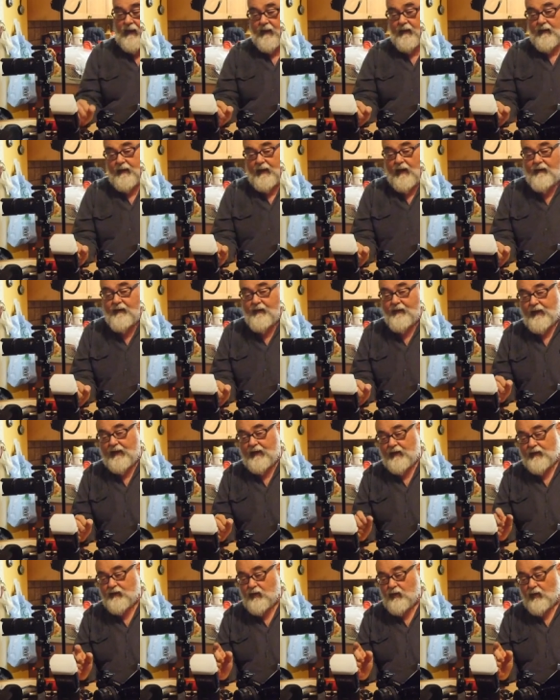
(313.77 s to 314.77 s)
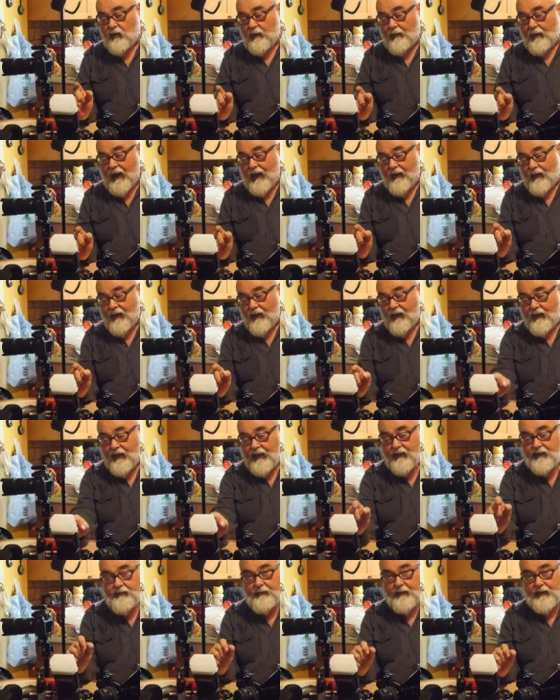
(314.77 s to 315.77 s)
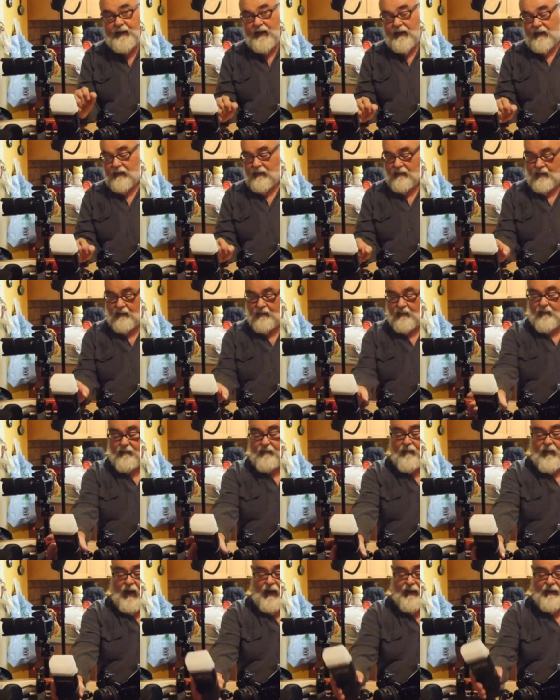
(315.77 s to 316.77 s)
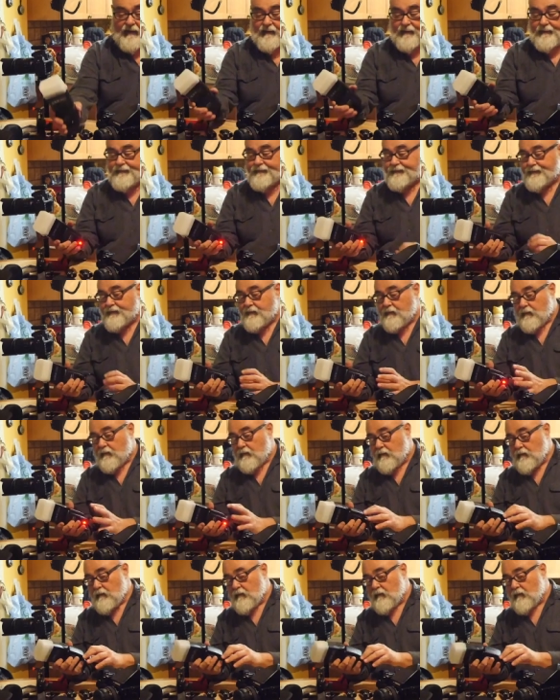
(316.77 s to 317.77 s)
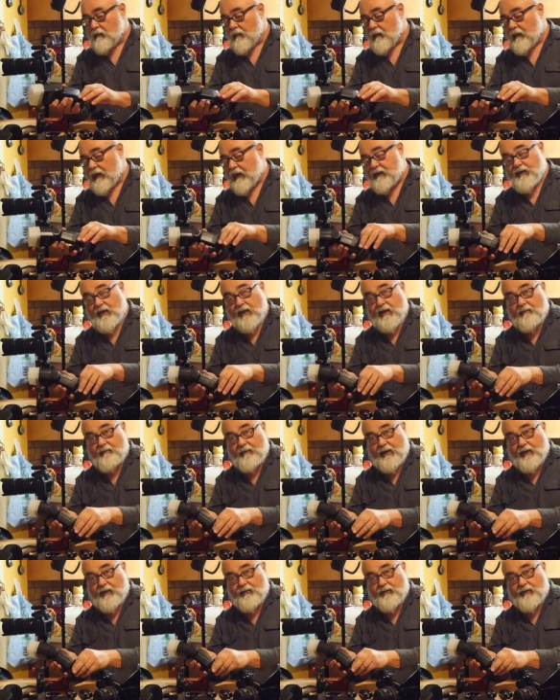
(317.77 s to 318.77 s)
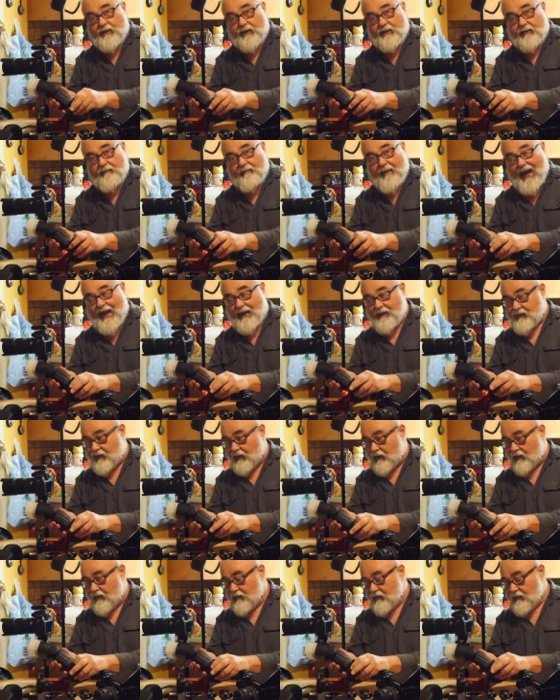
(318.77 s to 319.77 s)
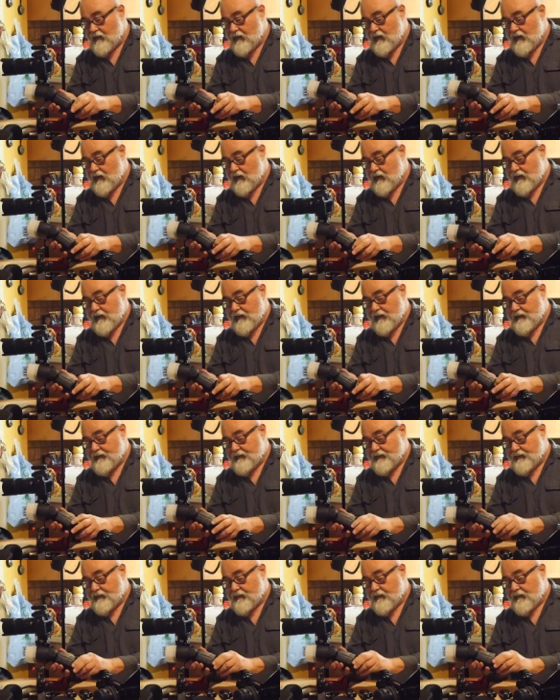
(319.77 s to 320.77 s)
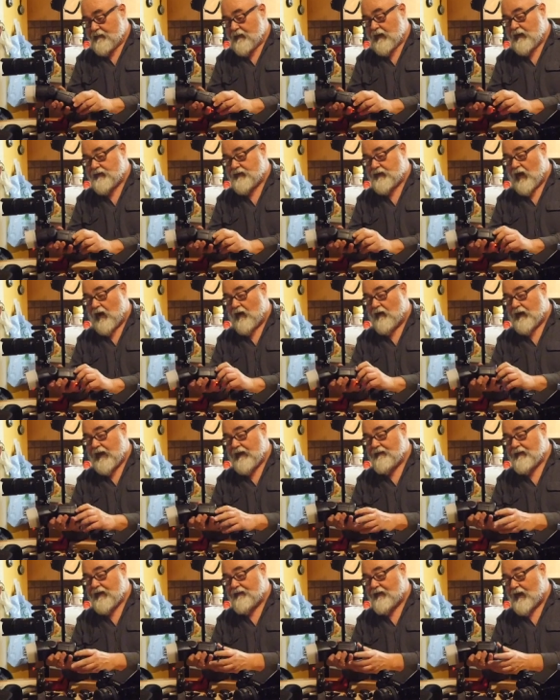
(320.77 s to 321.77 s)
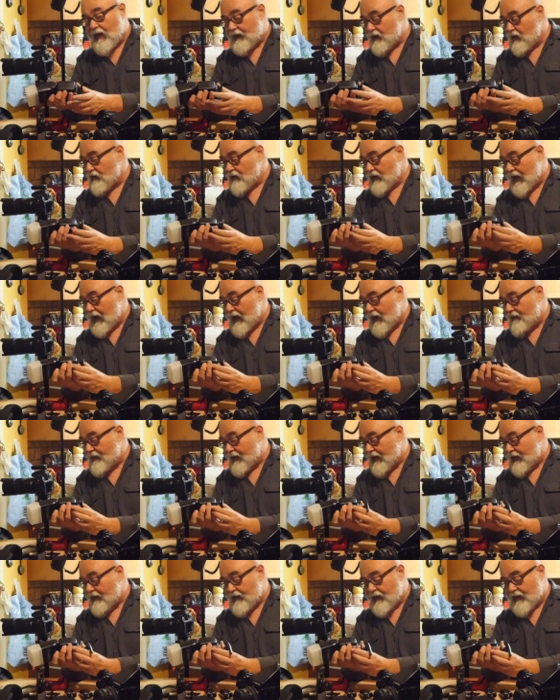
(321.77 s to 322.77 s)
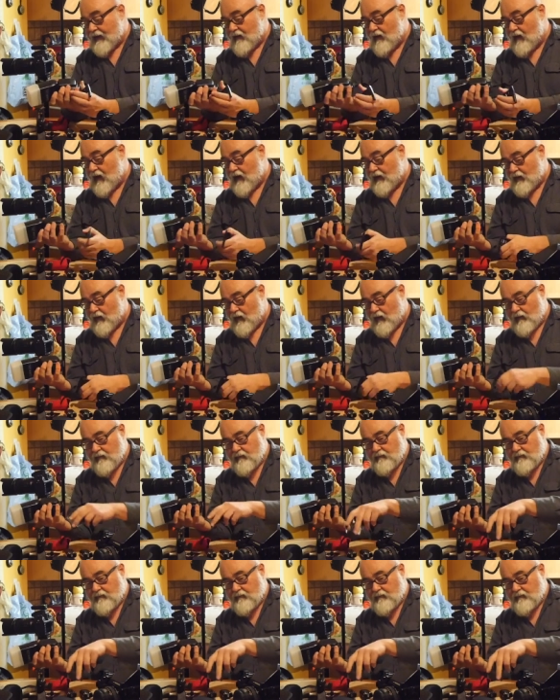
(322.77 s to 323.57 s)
The other thing that's cool about this particular model is it can be used as a master. So even if I don't have a Nikon or